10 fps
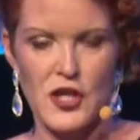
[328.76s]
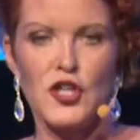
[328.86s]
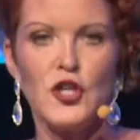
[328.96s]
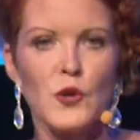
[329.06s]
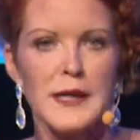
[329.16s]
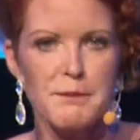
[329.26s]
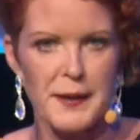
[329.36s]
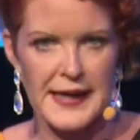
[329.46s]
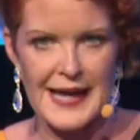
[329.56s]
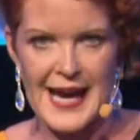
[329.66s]
You can
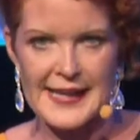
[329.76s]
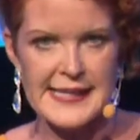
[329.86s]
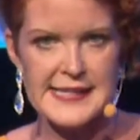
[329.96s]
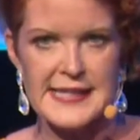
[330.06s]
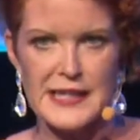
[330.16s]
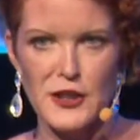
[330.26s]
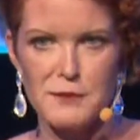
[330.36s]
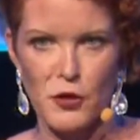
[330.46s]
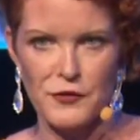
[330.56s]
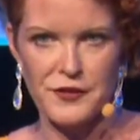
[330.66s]
pick any single
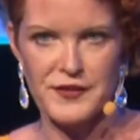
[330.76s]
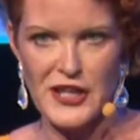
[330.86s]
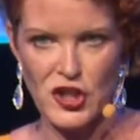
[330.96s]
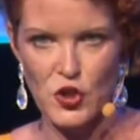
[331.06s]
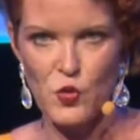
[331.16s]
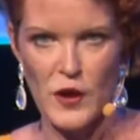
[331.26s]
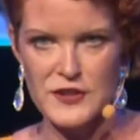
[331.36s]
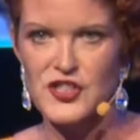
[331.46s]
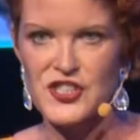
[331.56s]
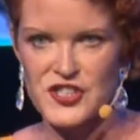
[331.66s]
month that you
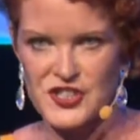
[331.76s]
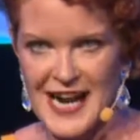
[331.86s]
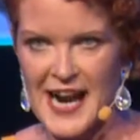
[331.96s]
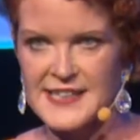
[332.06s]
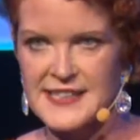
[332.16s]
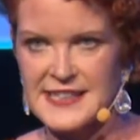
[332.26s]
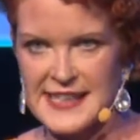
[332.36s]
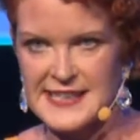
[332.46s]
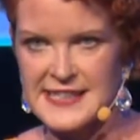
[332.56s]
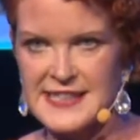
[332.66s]
want to start
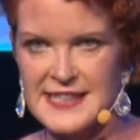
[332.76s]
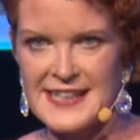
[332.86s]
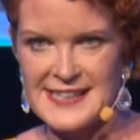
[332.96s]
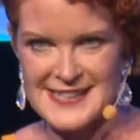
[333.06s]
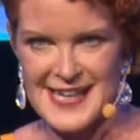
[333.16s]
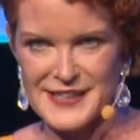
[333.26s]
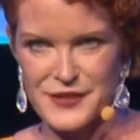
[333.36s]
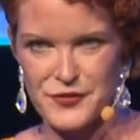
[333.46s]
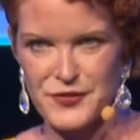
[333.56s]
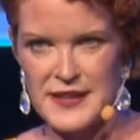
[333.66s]
this
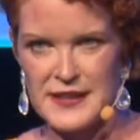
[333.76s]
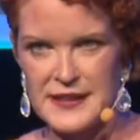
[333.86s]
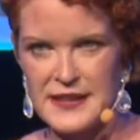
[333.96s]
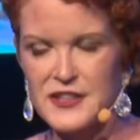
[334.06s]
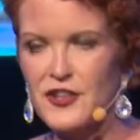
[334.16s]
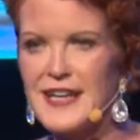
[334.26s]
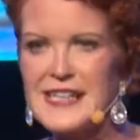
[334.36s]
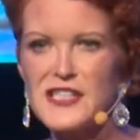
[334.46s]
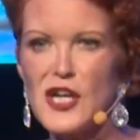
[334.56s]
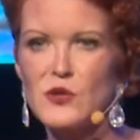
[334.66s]
incentive. There
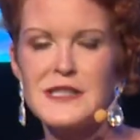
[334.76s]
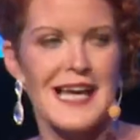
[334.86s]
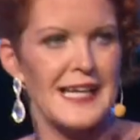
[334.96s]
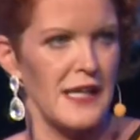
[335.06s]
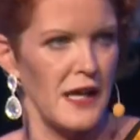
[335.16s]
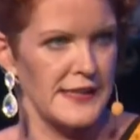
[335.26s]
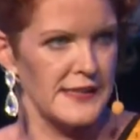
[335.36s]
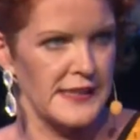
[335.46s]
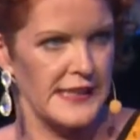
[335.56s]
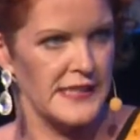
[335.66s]
is no deadline
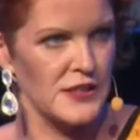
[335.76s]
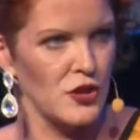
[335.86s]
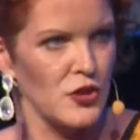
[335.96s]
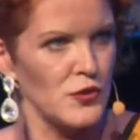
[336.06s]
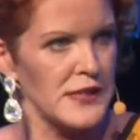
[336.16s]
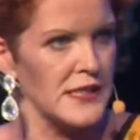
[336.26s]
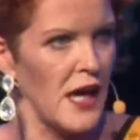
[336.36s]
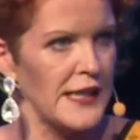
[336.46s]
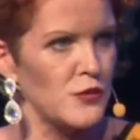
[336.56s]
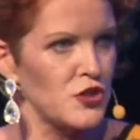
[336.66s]
to this, so you
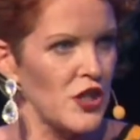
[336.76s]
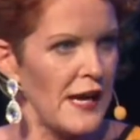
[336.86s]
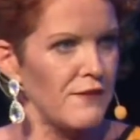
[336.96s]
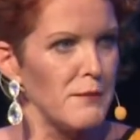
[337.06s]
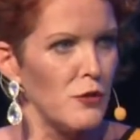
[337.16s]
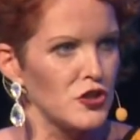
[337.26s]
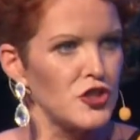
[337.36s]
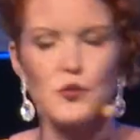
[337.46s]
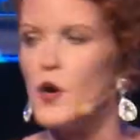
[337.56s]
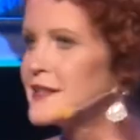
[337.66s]
decide whichever
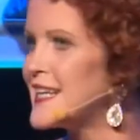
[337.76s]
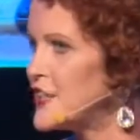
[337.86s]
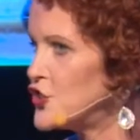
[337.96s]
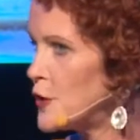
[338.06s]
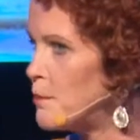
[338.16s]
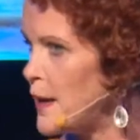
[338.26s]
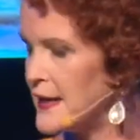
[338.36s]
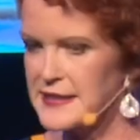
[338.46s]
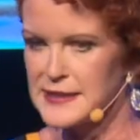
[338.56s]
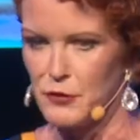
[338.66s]
month you want as your
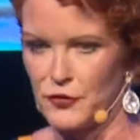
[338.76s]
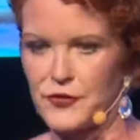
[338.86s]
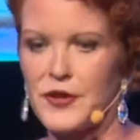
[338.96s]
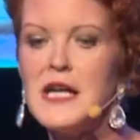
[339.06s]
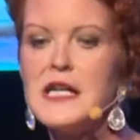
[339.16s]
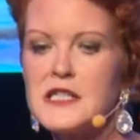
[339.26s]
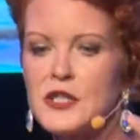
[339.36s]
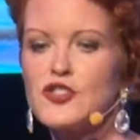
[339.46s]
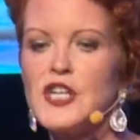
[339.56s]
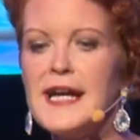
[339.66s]
base month.
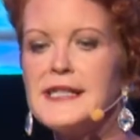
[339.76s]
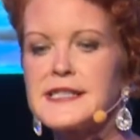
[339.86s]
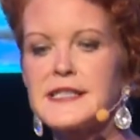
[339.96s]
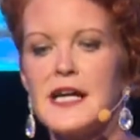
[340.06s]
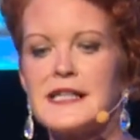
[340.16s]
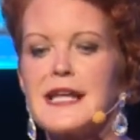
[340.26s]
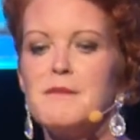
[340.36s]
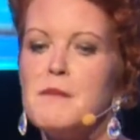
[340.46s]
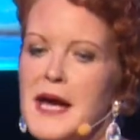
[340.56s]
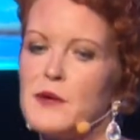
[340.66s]
So Jane decided
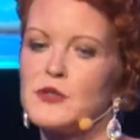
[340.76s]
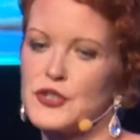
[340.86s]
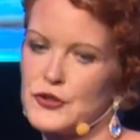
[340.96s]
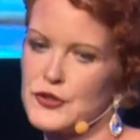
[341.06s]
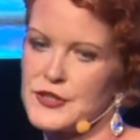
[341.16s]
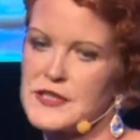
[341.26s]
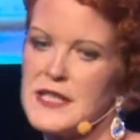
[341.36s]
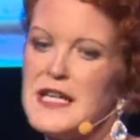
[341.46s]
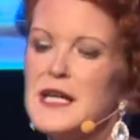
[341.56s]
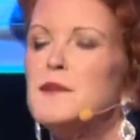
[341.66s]
that May was hers.
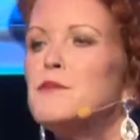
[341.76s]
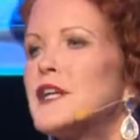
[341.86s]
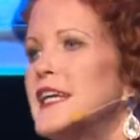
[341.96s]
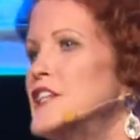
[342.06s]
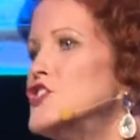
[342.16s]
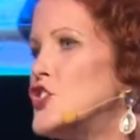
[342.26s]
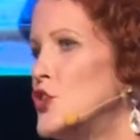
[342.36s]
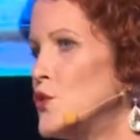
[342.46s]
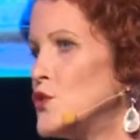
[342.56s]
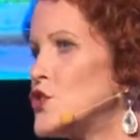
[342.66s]
But in
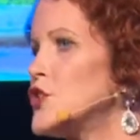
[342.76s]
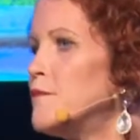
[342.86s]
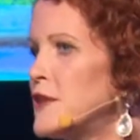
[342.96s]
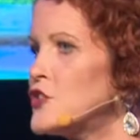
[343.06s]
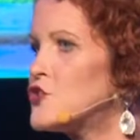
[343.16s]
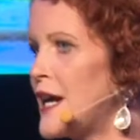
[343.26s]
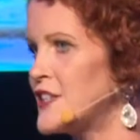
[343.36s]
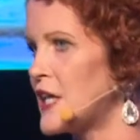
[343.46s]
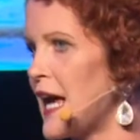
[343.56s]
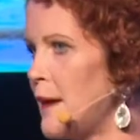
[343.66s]
June, something
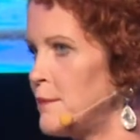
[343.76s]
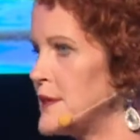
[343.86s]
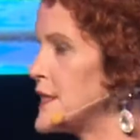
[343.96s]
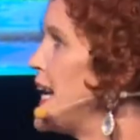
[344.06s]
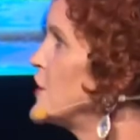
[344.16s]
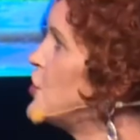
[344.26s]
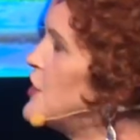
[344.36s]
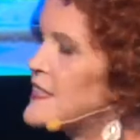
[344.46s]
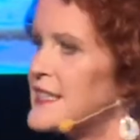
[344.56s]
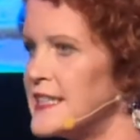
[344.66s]
tragic happened, and
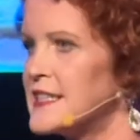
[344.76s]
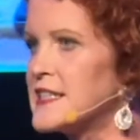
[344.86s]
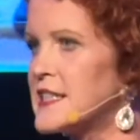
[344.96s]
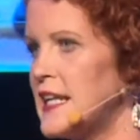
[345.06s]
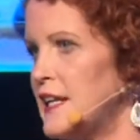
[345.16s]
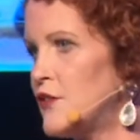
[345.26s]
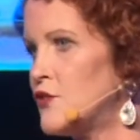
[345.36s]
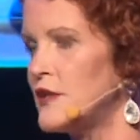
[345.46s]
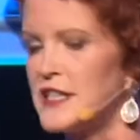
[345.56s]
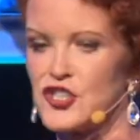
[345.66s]
she didn't
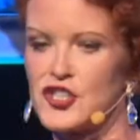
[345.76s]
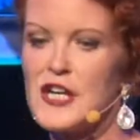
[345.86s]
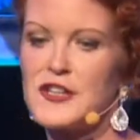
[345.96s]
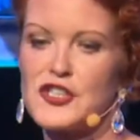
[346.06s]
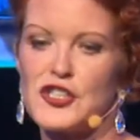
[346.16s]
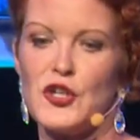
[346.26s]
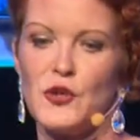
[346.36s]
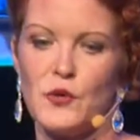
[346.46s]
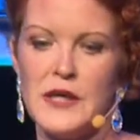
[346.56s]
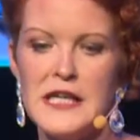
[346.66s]
even reach the
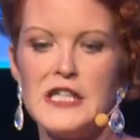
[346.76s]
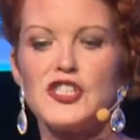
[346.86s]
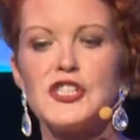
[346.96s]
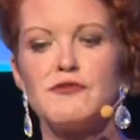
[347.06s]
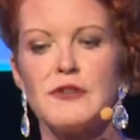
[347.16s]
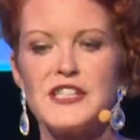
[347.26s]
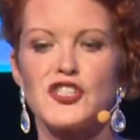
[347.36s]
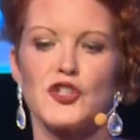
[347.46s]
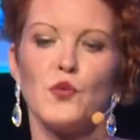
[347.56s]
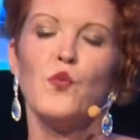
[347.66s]
2. She
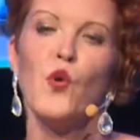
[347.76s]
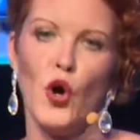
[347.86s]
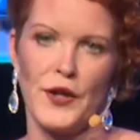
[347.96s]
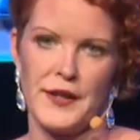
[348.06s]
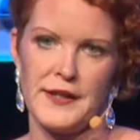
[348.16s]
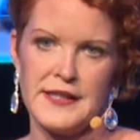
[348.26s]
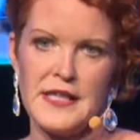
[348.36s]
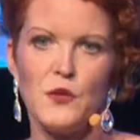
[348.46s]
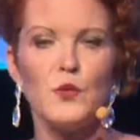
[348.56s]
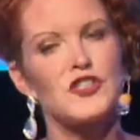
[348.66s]
reached the 1,
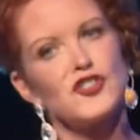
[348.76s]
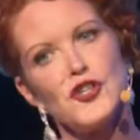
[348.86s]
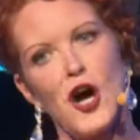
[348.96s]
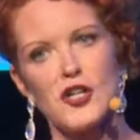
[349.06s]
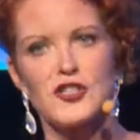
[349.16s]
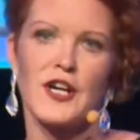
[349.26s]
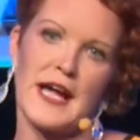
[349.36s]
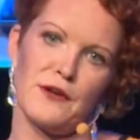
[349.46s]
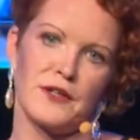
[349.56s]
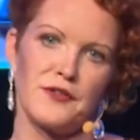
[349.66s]
which knocked her
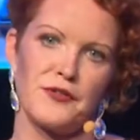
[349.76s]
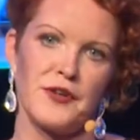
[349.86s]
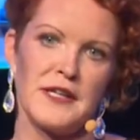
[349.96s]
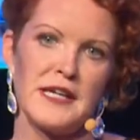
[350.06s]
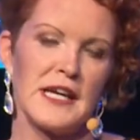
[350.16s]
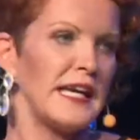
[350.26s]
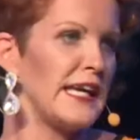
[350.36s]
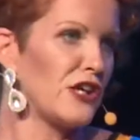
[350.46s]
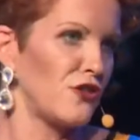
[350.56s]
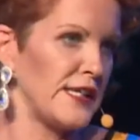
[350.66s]
out of
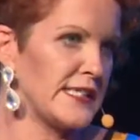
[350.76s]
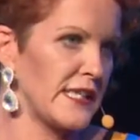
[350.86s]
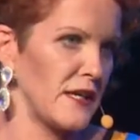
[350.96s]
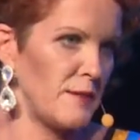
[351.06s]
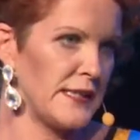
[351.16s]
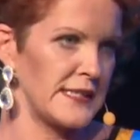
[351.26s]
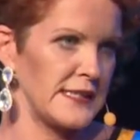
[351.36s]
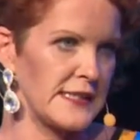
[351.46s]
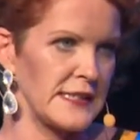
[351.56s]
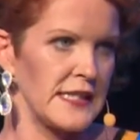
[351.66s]
increasing her
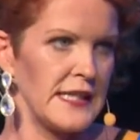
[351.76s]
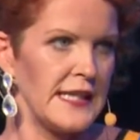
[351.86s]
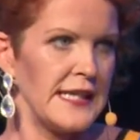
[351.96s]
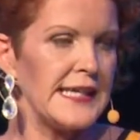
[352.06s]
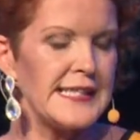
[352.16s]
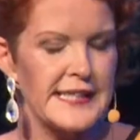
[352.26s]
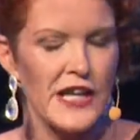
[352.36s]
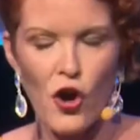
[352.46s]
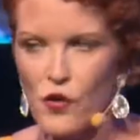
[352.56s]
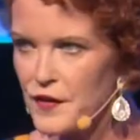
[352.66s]
business. Is
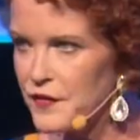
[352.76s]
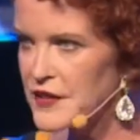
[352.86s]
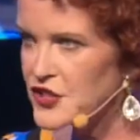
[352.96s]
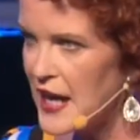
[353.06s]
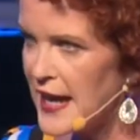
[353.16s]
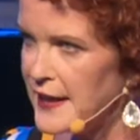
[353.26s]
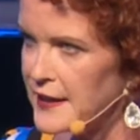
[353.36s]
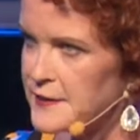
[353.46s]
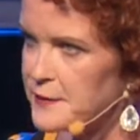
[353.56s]
it over for Jane?